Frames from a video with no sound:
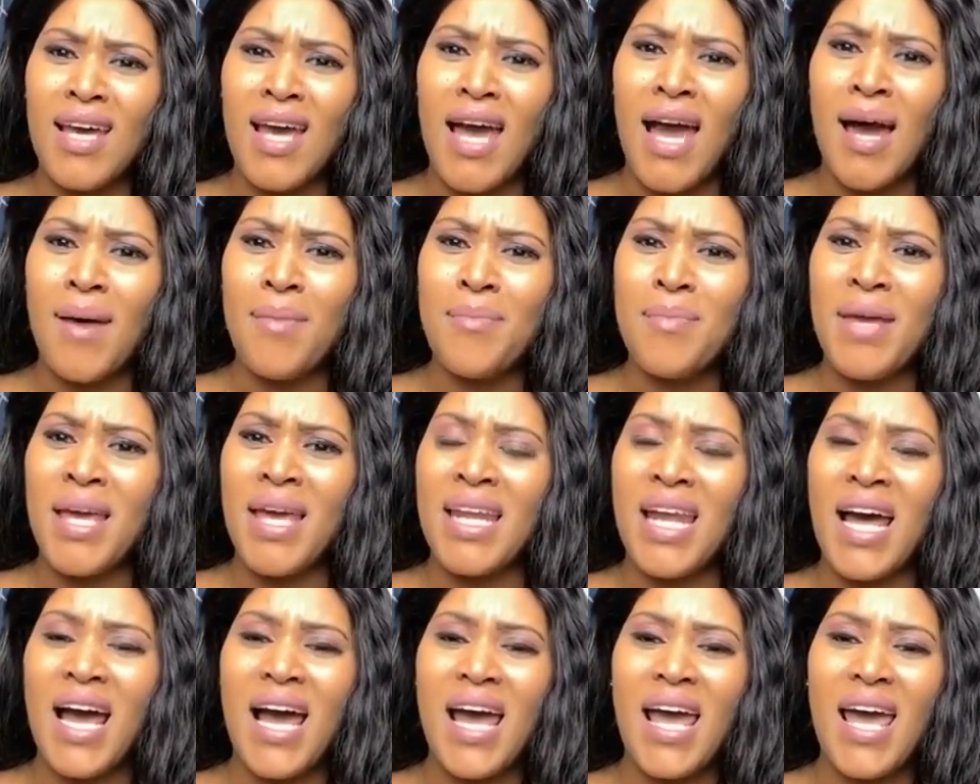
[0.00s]
I
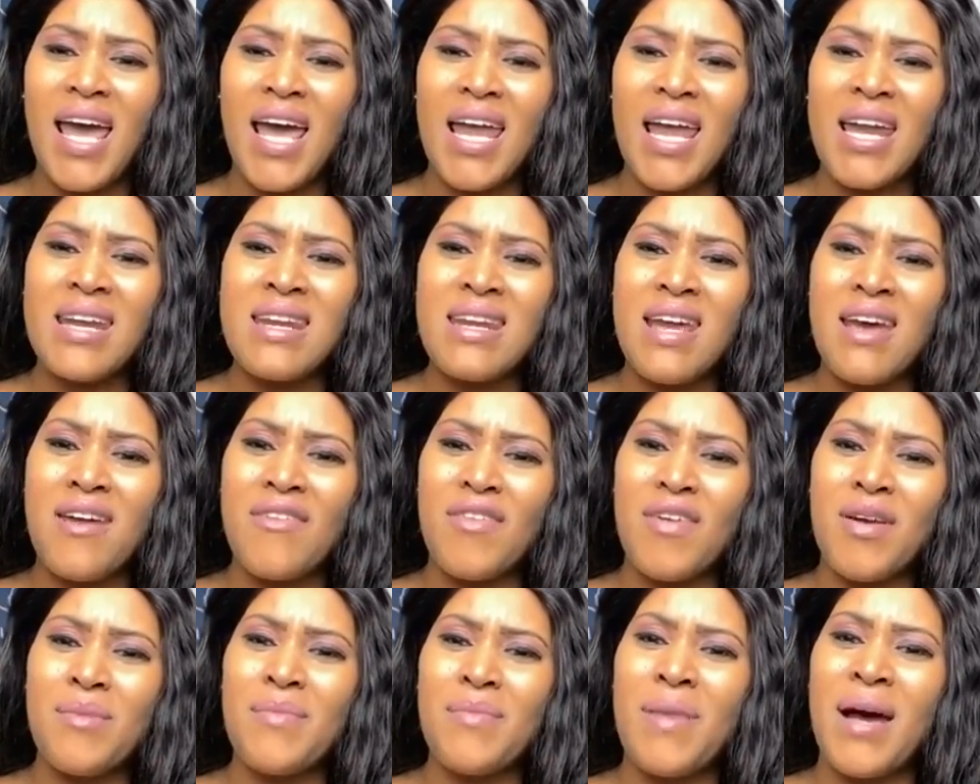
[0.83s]
mean, I had
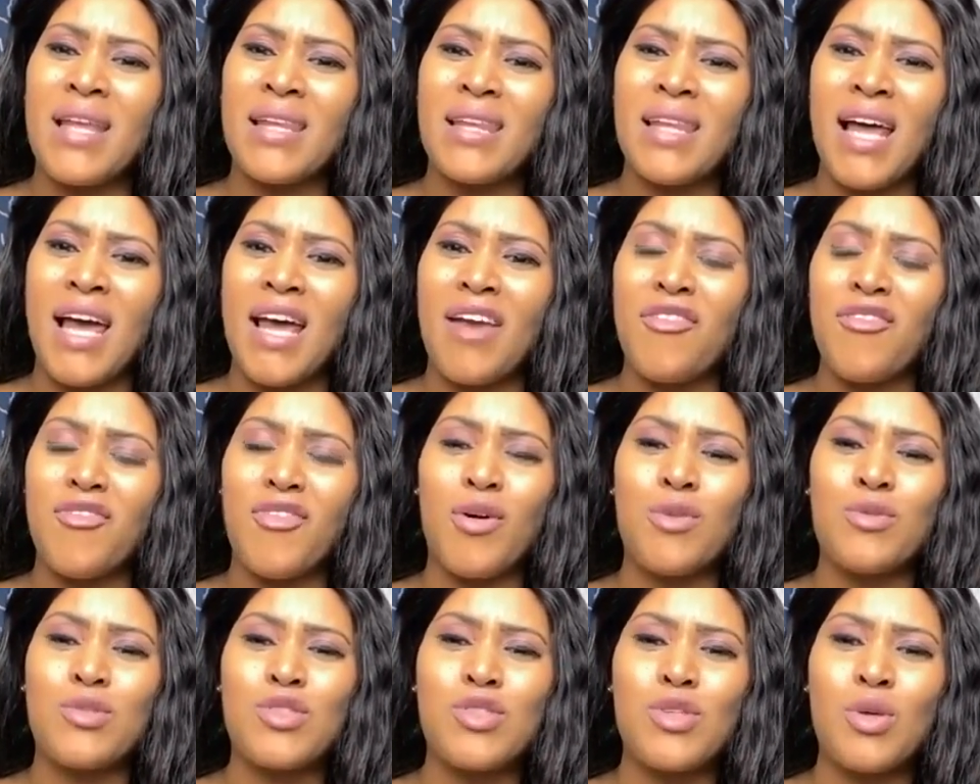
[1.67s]
never in my life
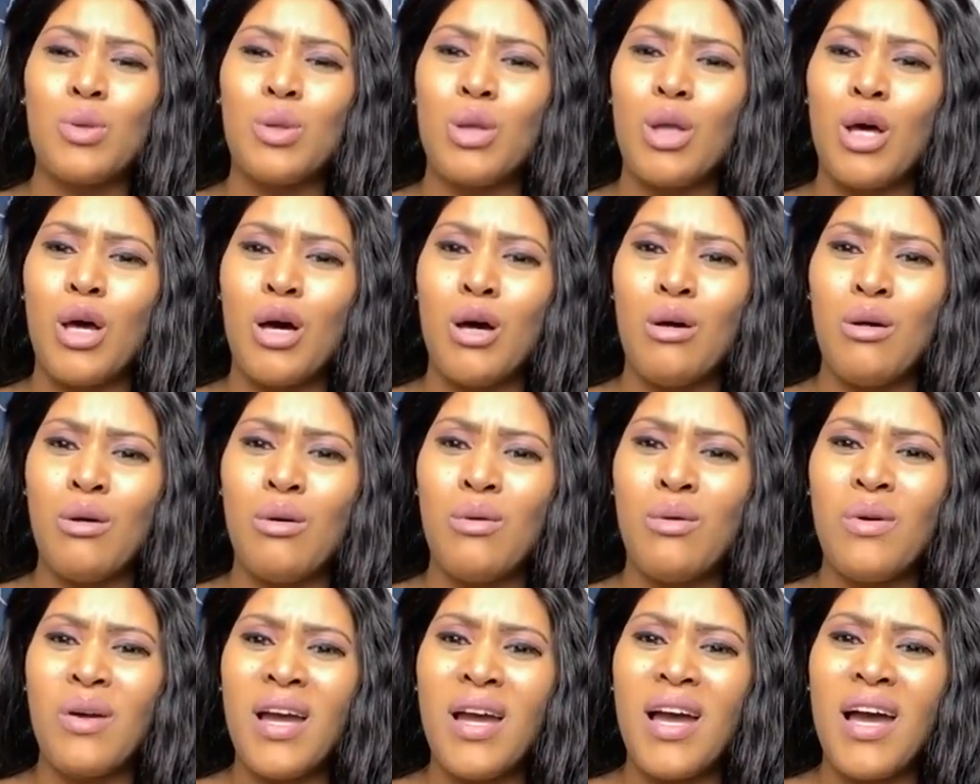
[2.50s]
felt so
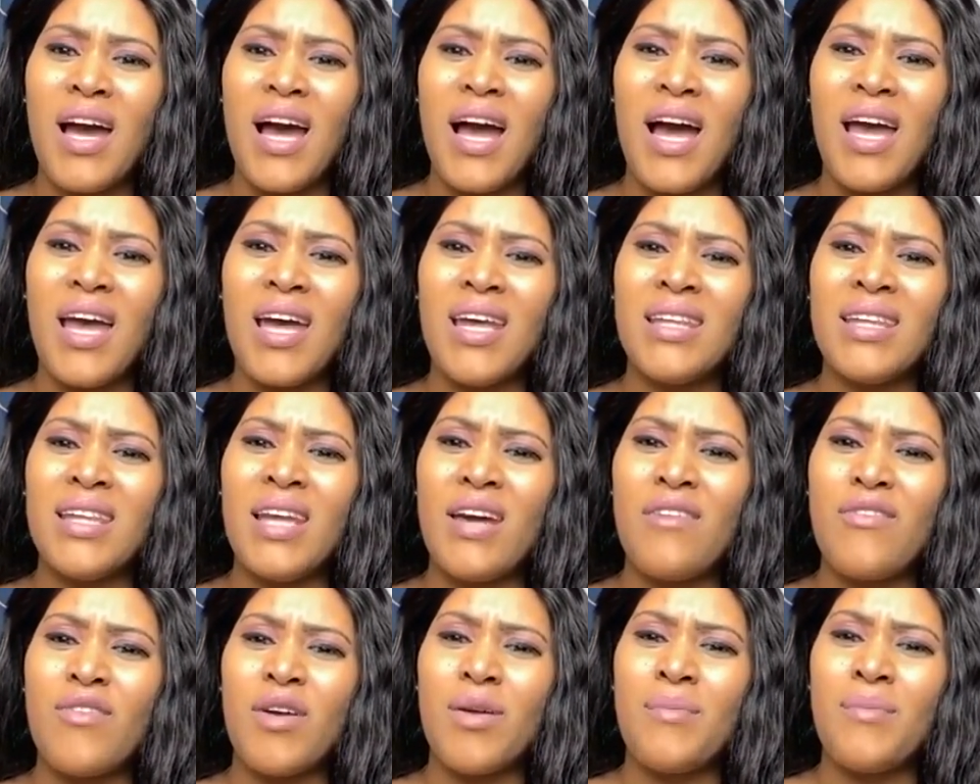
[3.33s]
low. I had
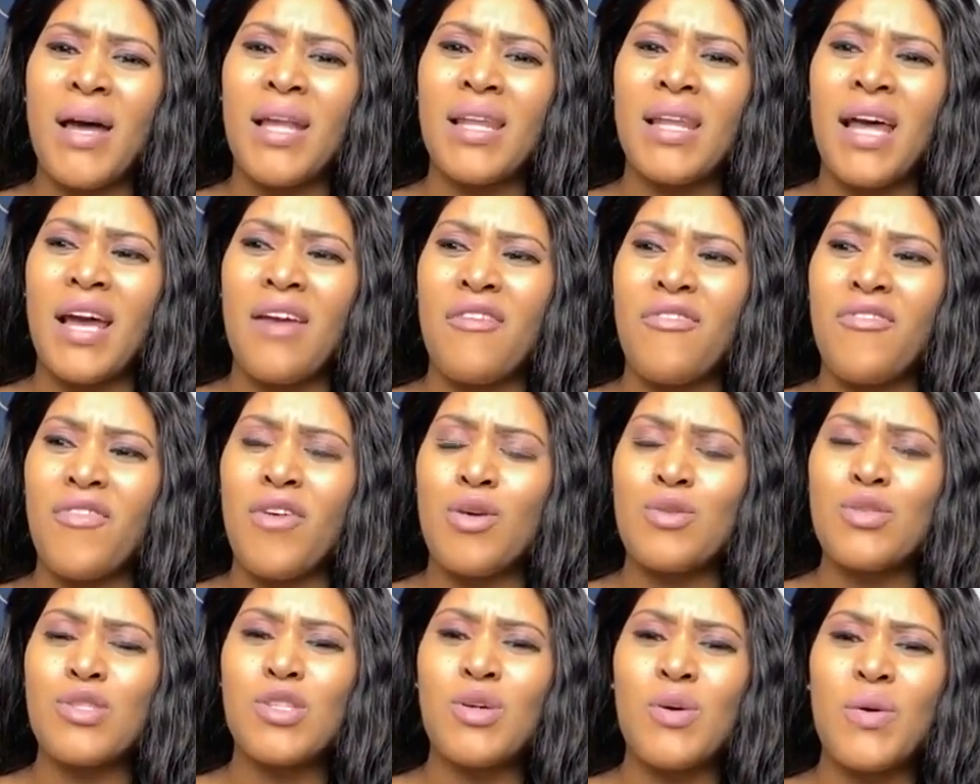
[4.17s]
never in my life
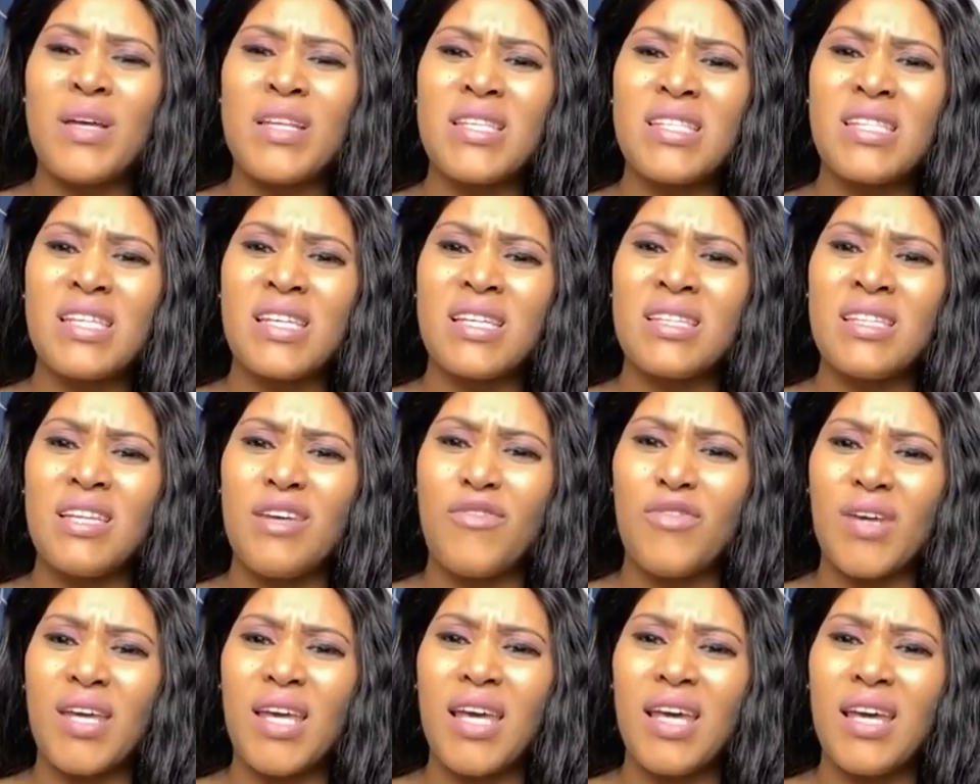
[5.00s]
felt so
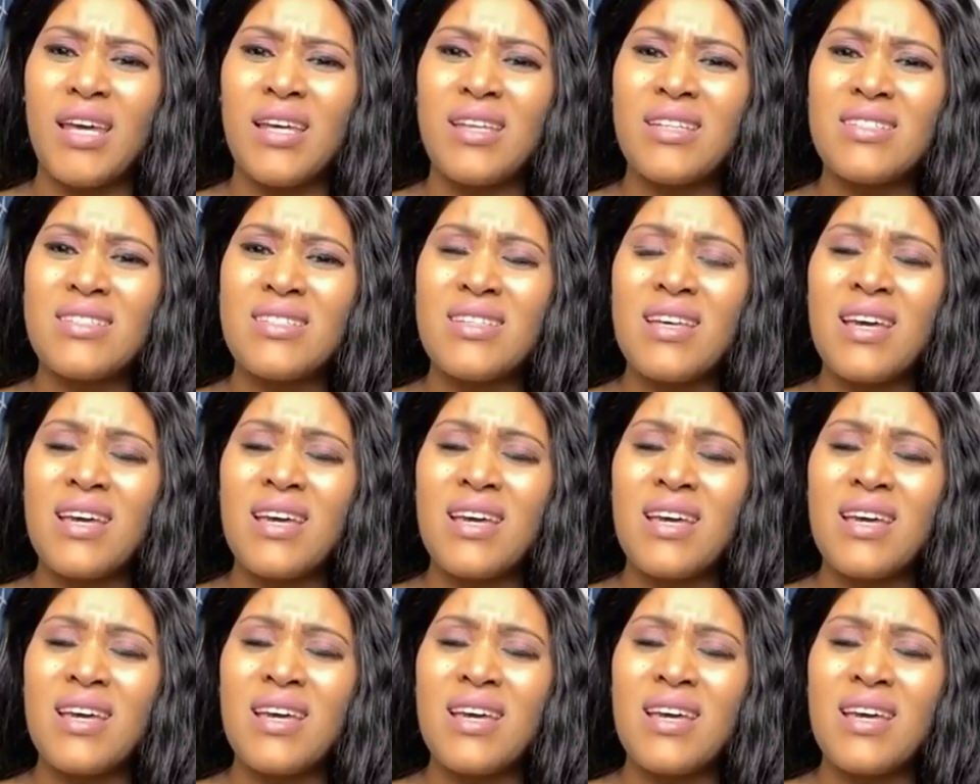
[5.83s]
insignificant.